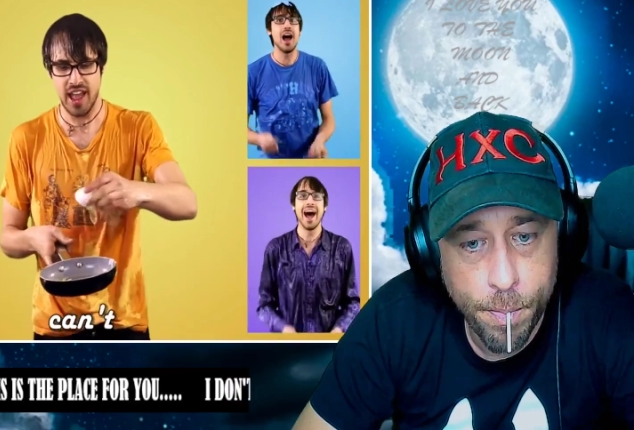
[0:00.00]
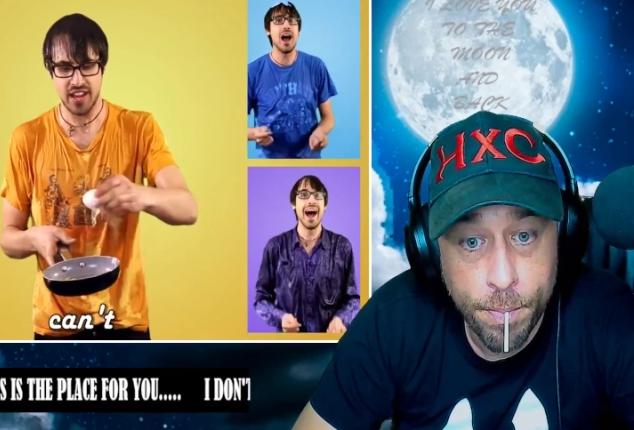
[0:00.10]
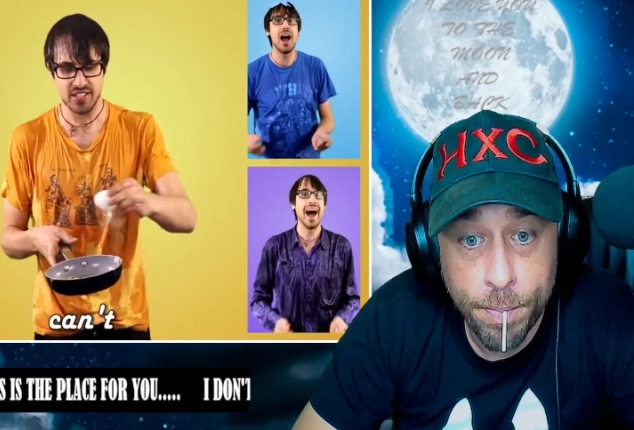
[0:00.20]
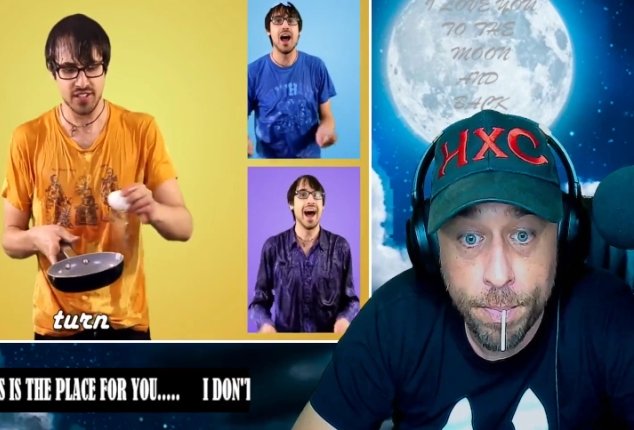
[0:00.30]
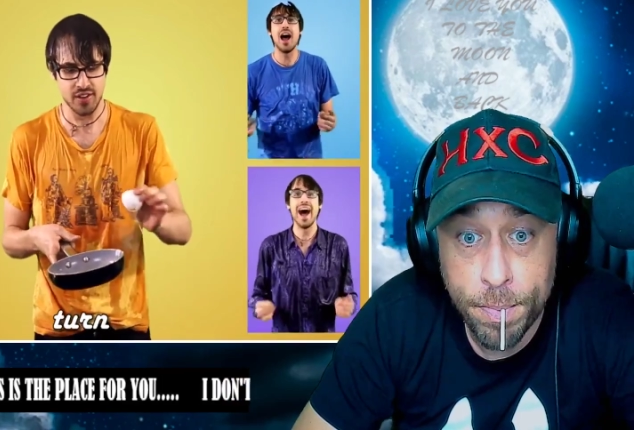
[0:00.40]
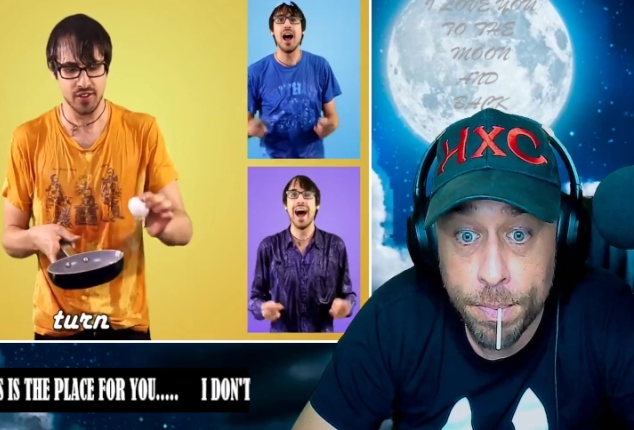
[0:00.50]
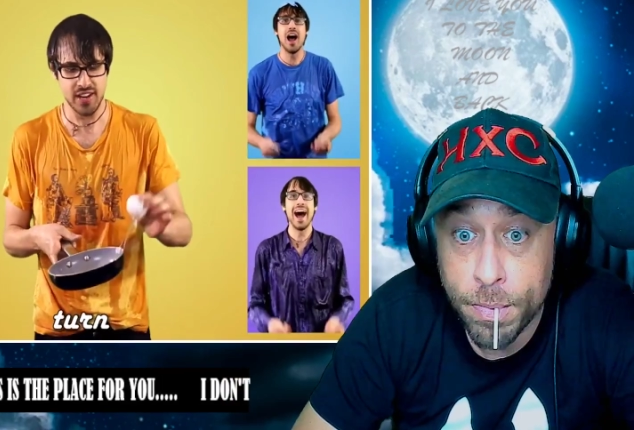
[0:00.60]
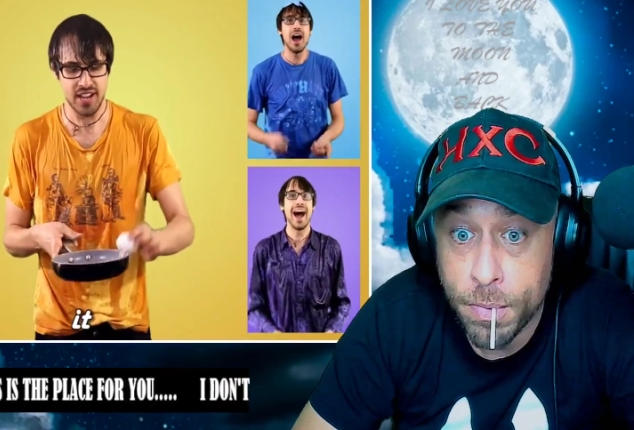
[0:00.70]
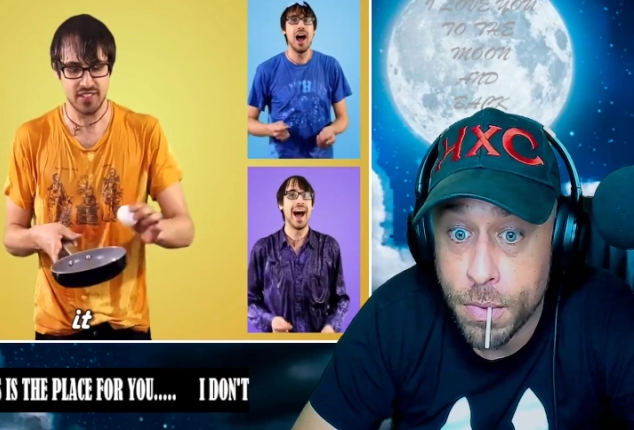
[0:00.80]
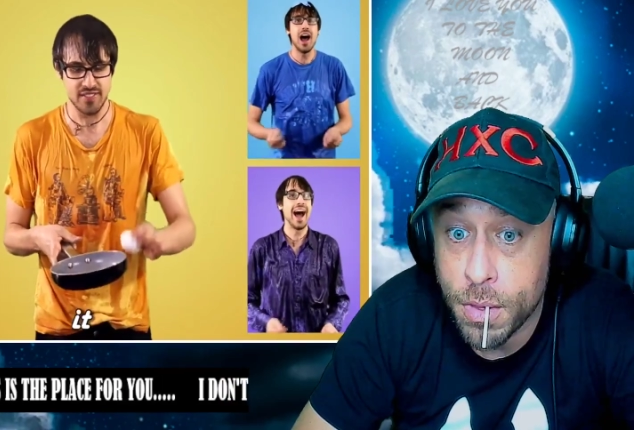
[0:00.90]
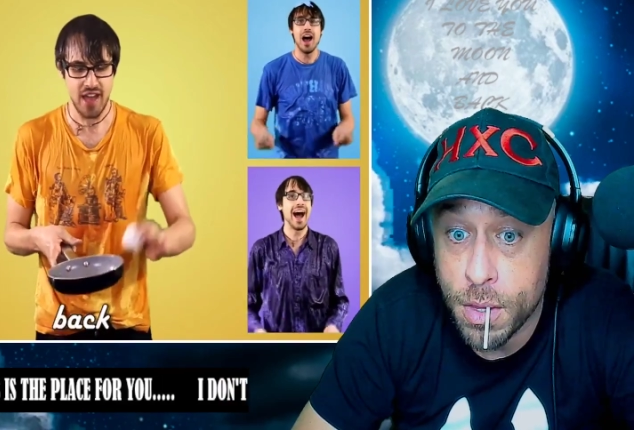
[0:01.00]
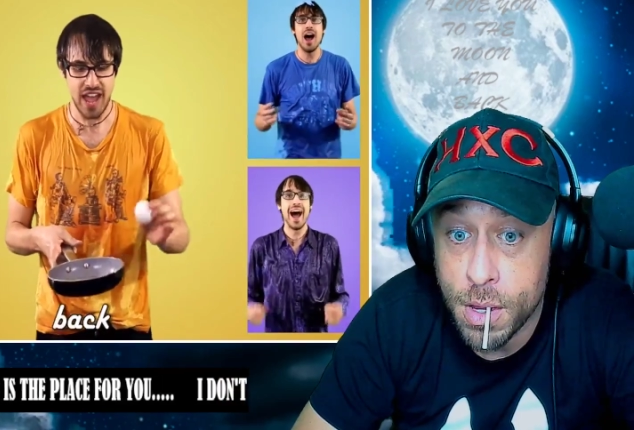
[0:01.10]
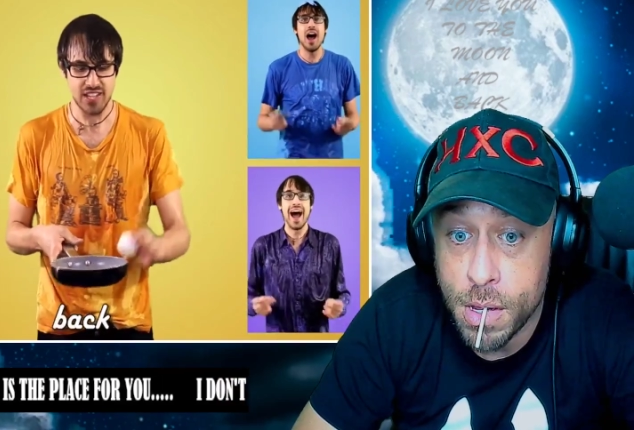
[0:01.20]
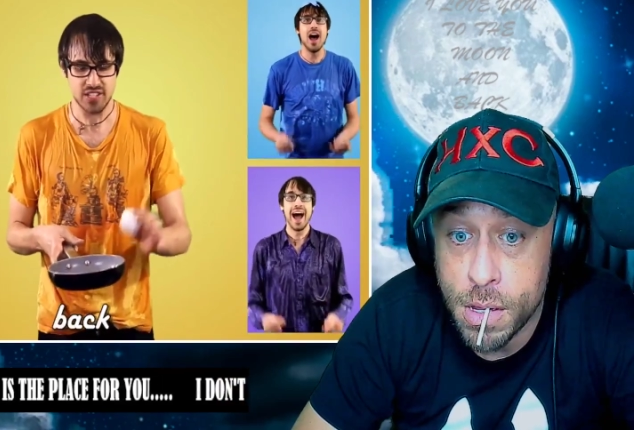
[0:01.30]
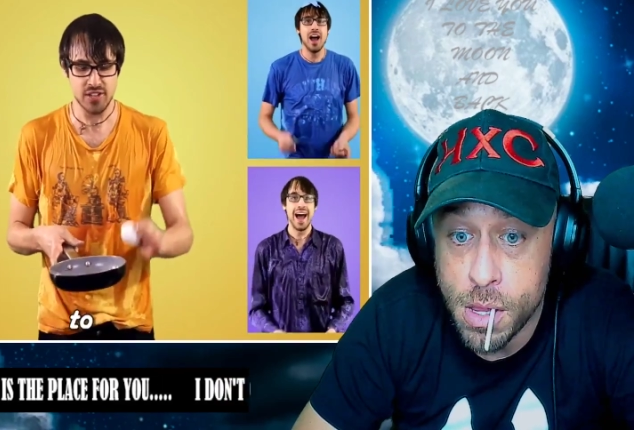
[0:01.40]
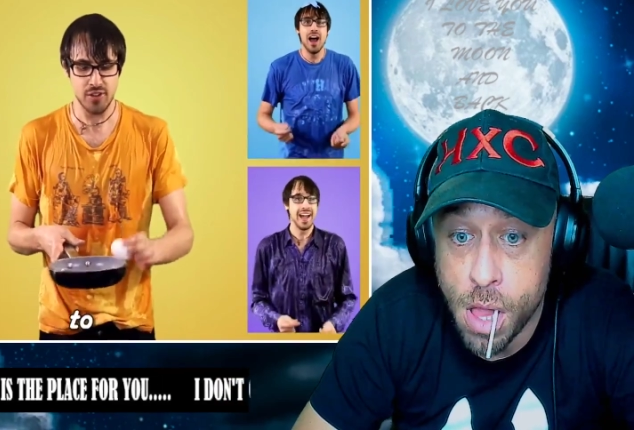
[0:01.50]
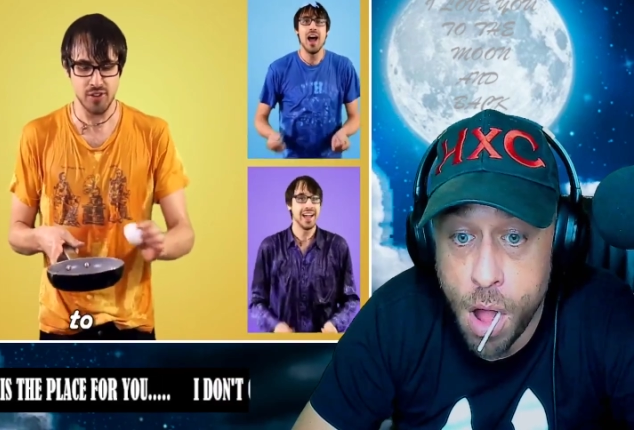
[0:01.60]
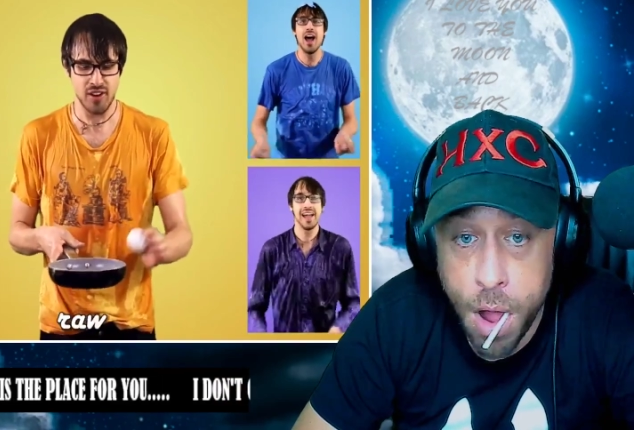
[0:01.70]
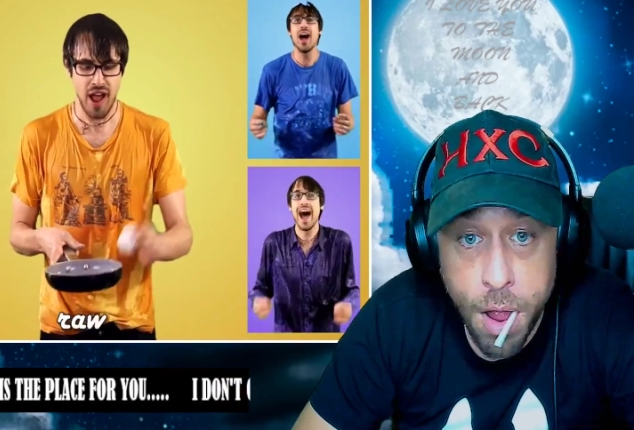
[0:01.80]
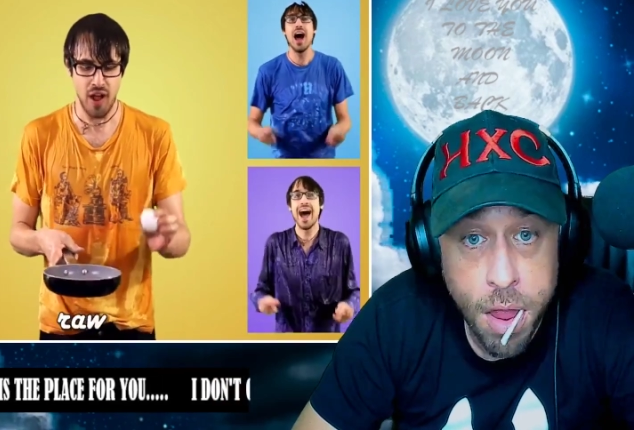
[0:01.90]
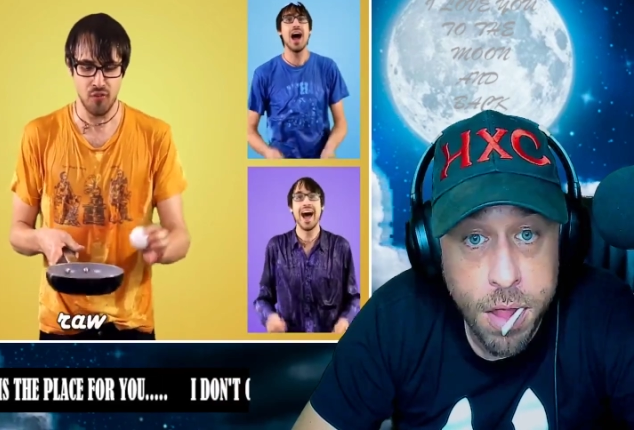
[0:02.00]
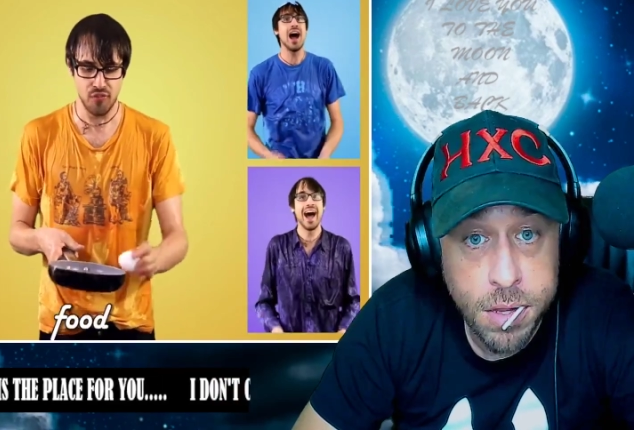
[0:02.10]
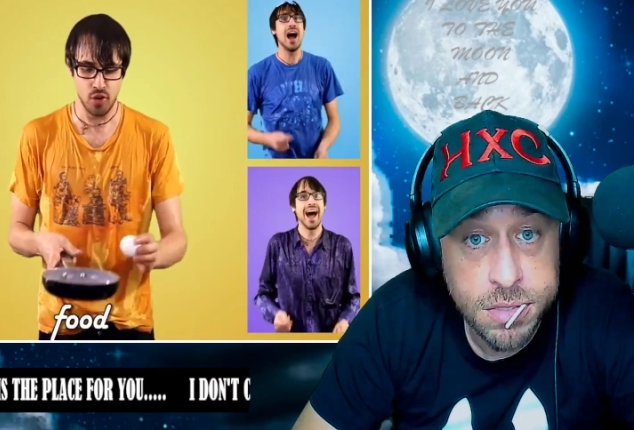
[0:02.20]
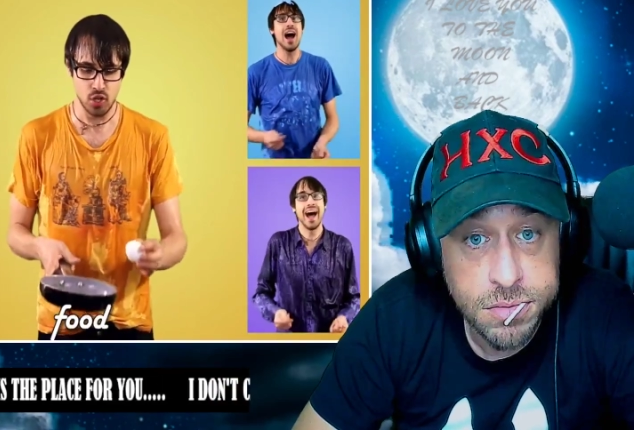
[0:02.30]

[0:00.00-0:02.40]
Speaker 1: can turn it back to raw